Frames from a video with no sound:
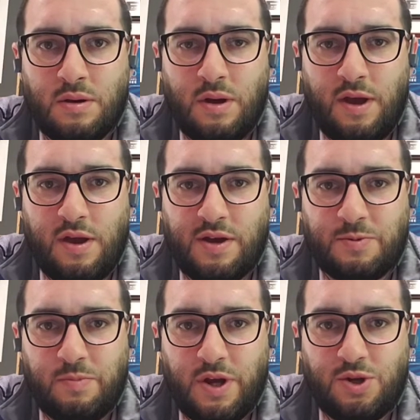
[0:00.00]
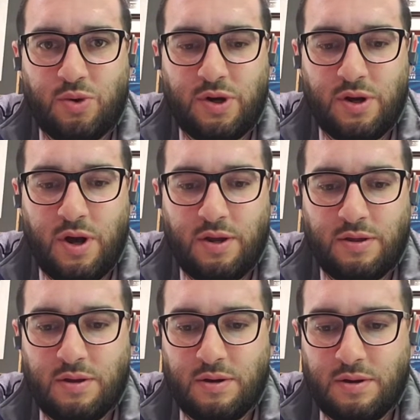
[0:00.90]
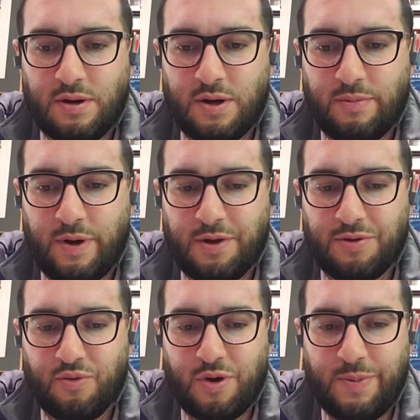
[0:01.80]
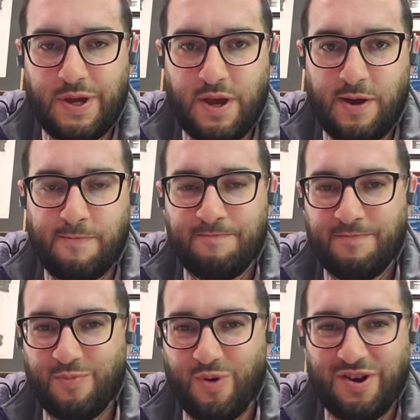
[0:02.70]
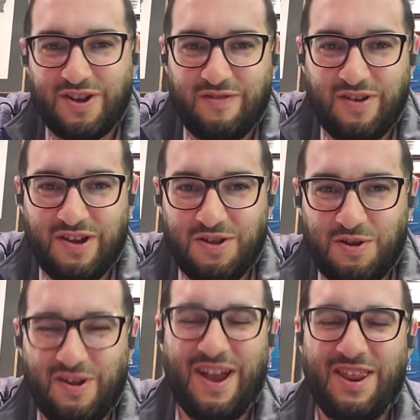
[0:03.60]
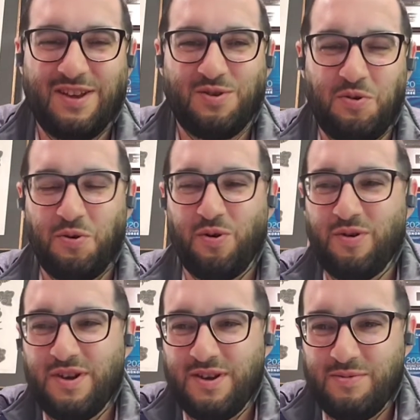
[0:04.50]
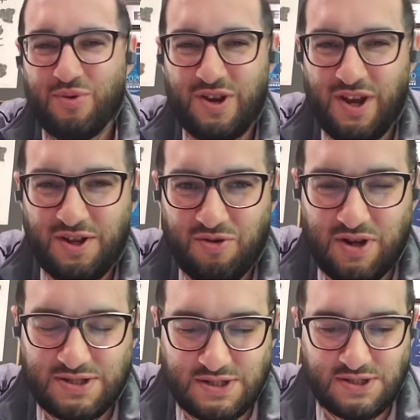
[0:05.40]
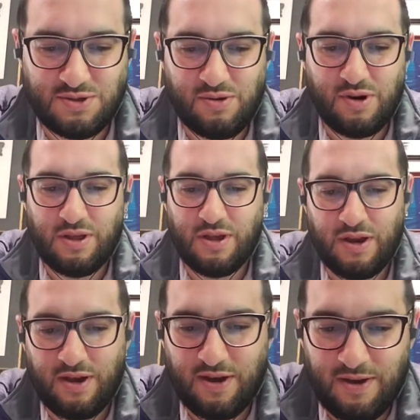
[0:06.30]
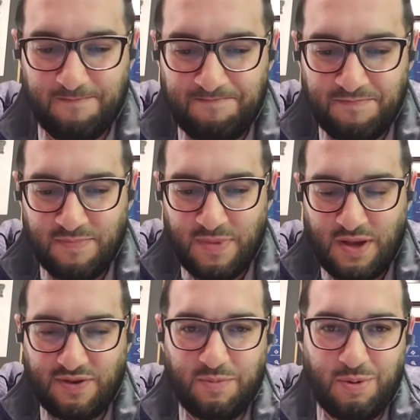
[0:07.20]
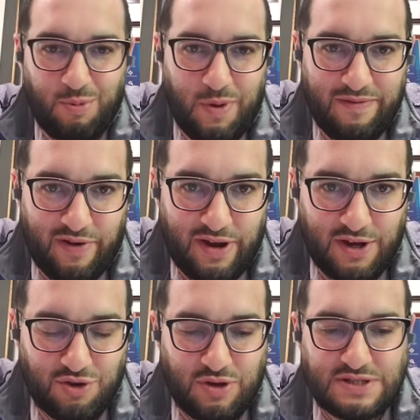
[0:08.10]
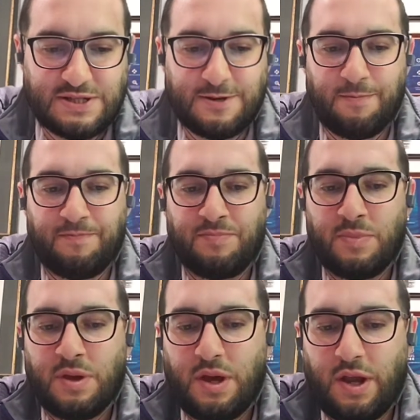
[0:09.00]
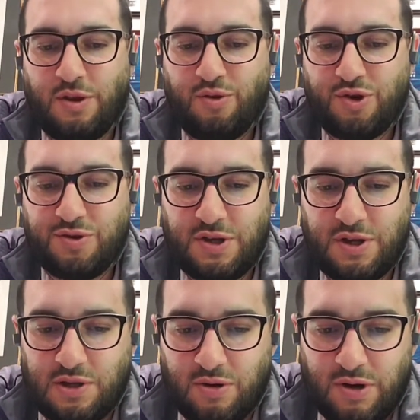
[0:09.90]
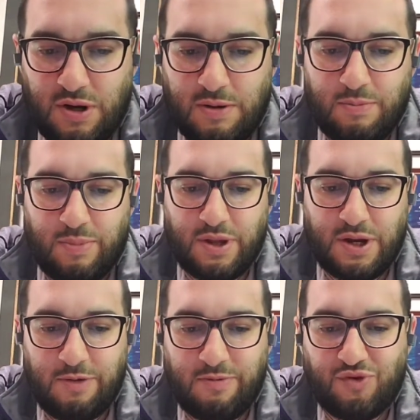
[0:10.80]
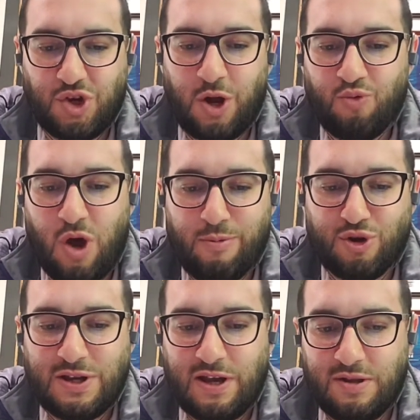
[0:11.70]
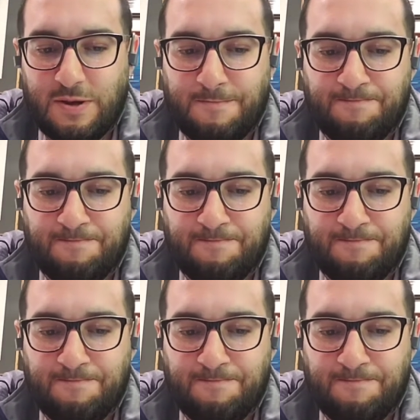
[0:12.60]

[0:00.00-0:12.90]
Hey guys, May 29th, about 3 p.m. Wanted to give you a little anecdotal, pretty interesting story that some people might find interesting. A New Jersey attorney by the name of John Robert Telly